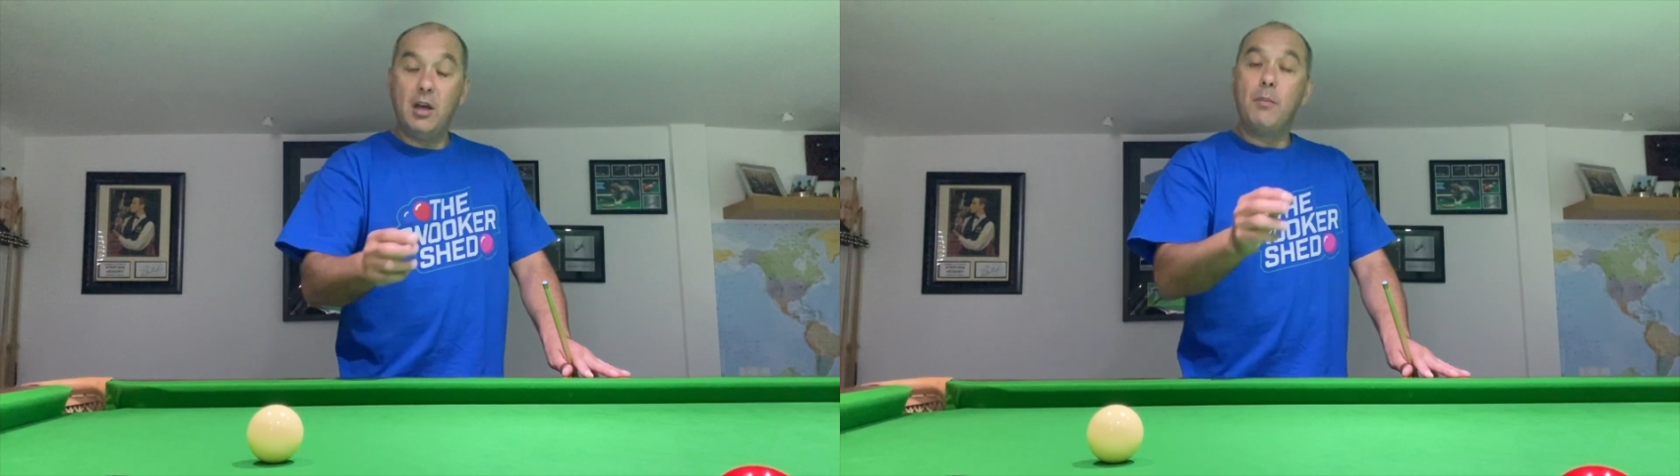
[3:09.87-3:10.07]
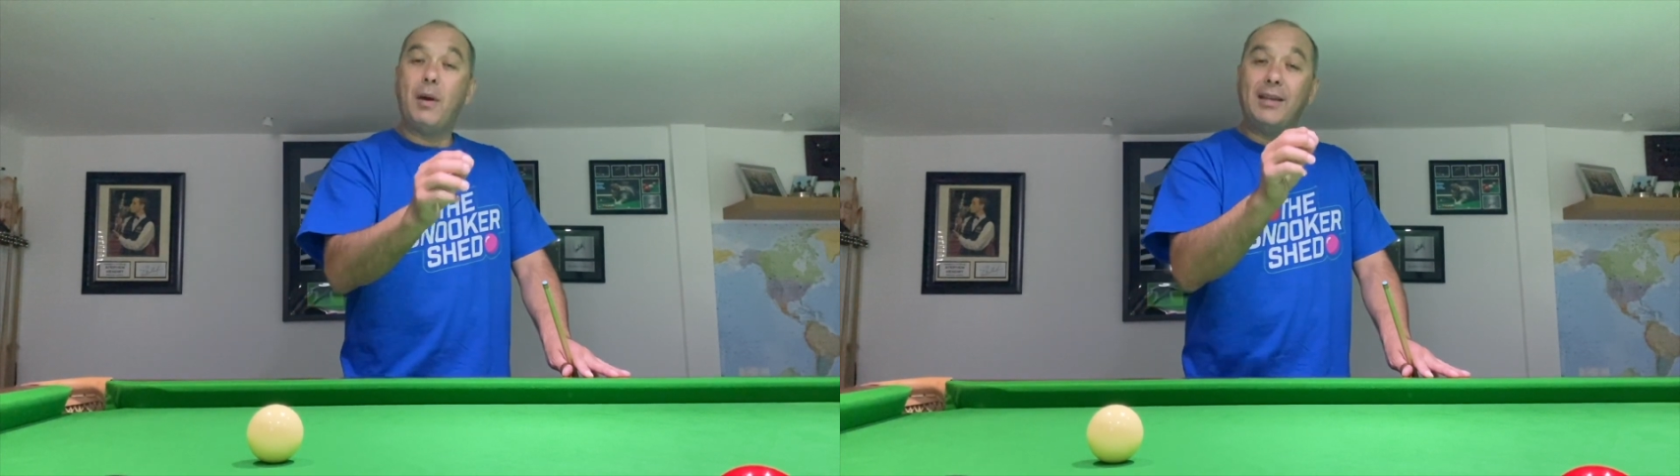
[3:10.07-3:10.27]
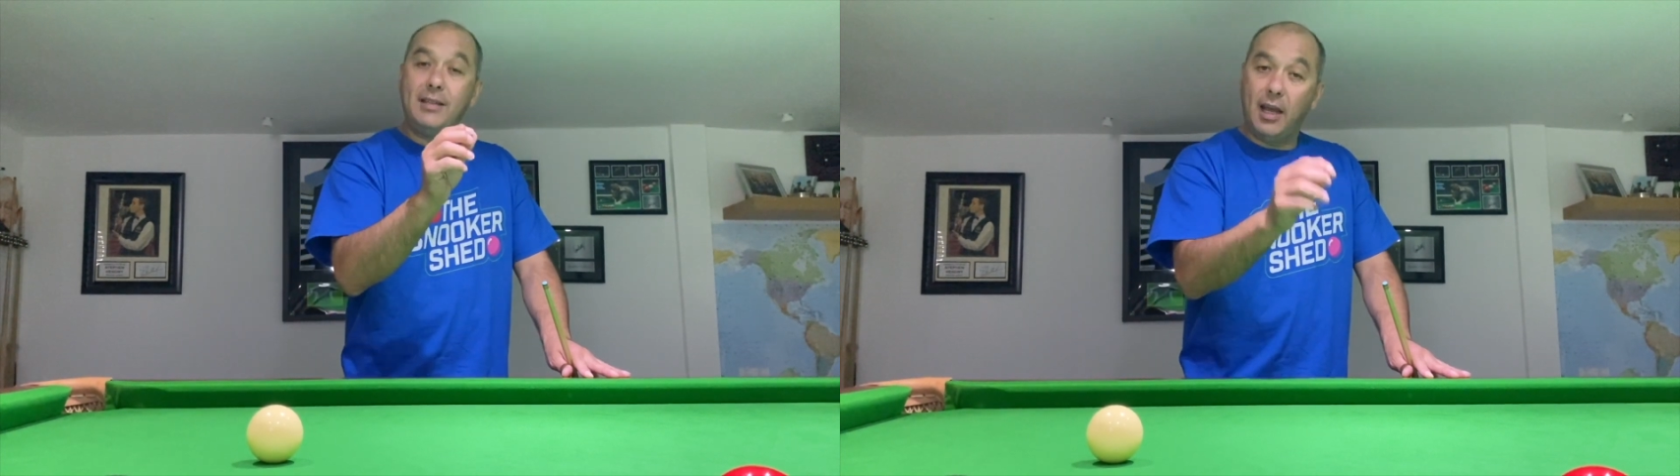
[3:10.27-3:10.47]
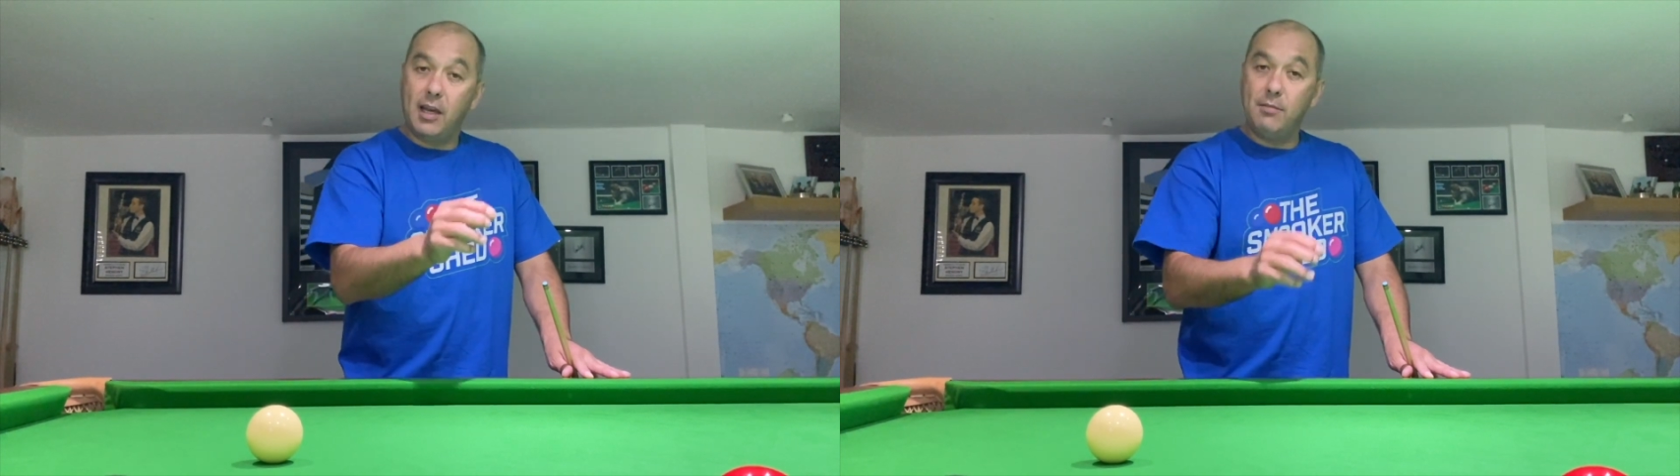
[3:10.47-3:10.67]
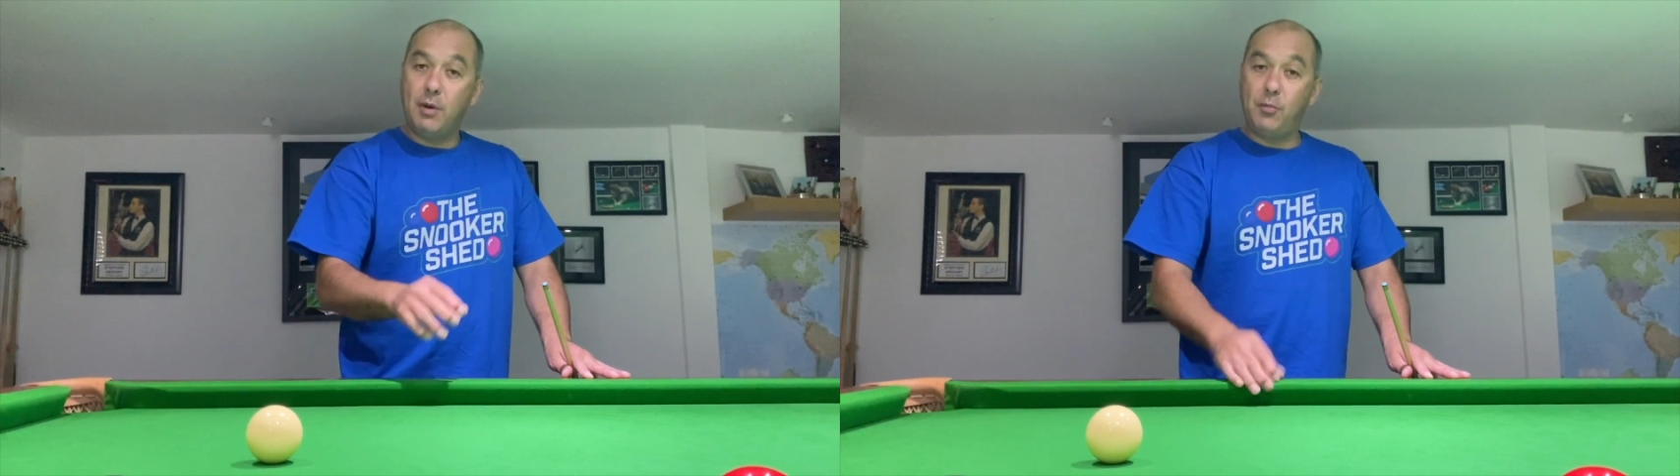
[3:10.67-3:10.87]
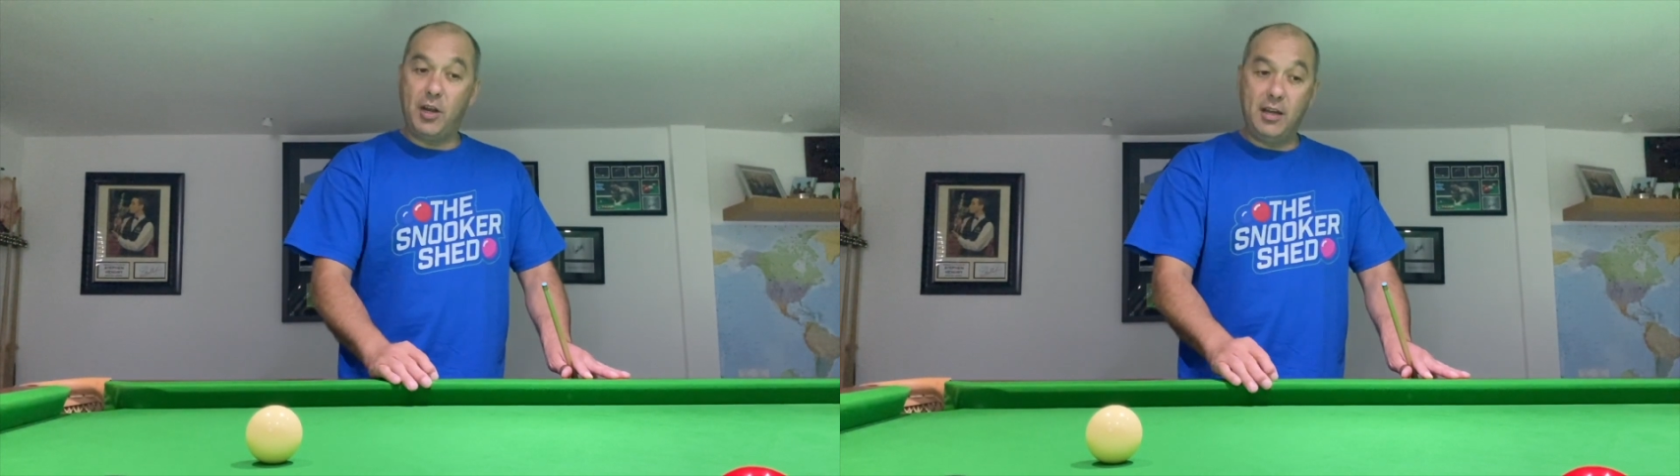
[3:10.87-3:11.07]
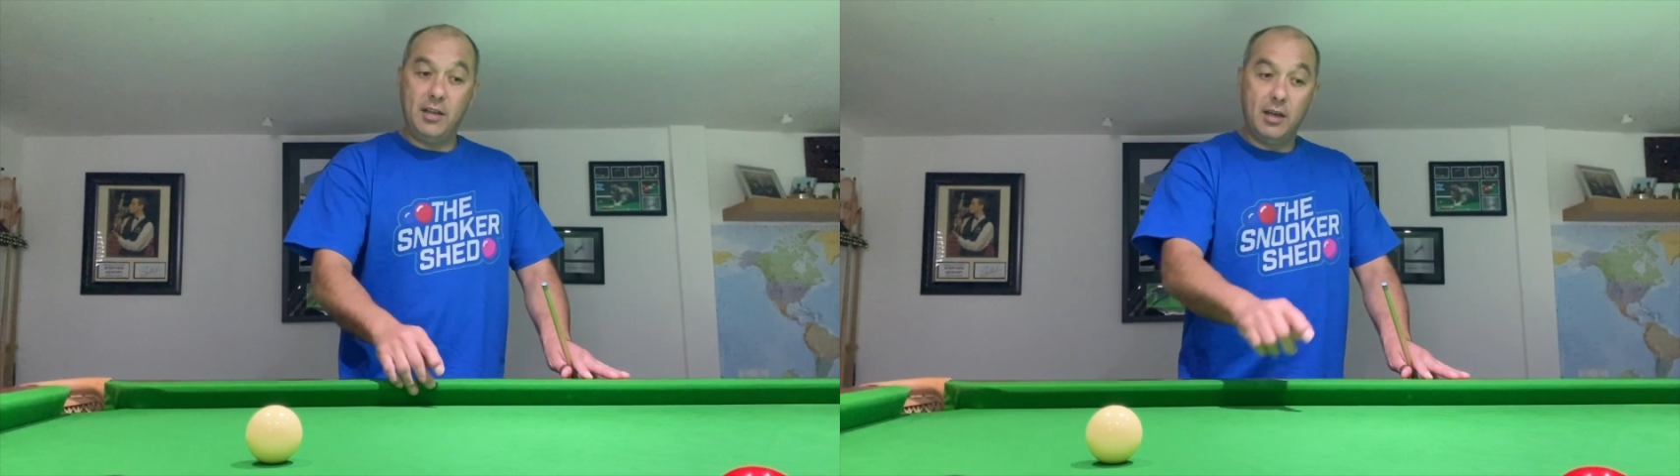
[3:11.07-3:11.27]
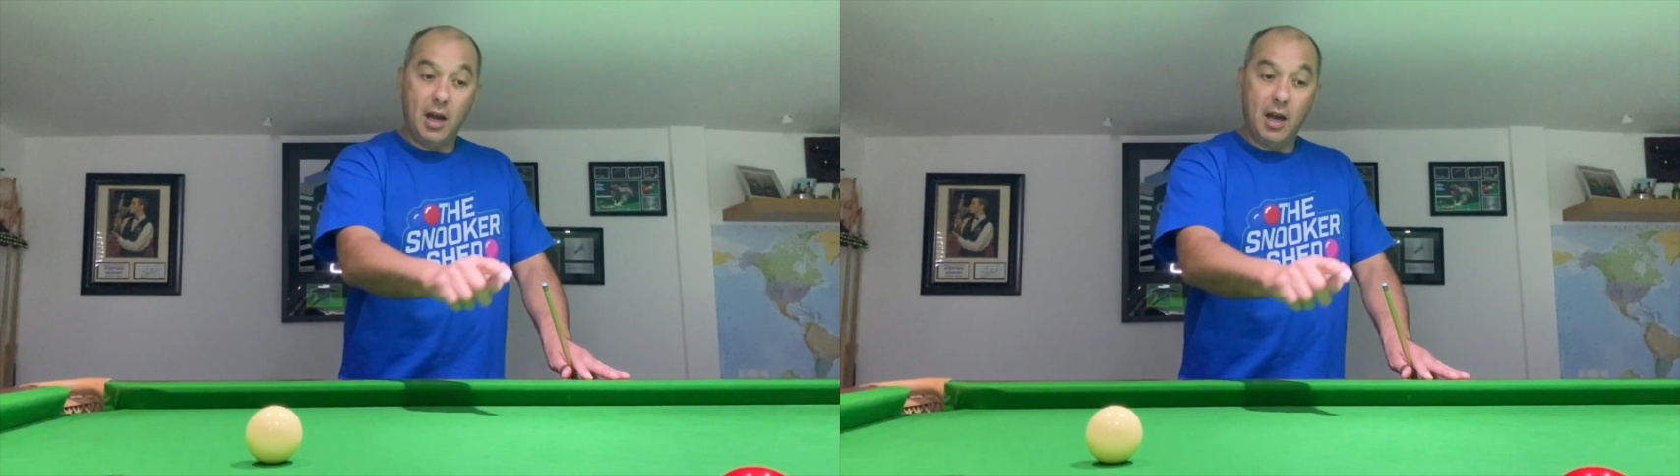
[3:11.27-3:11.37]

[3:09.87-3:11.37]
by telling my brain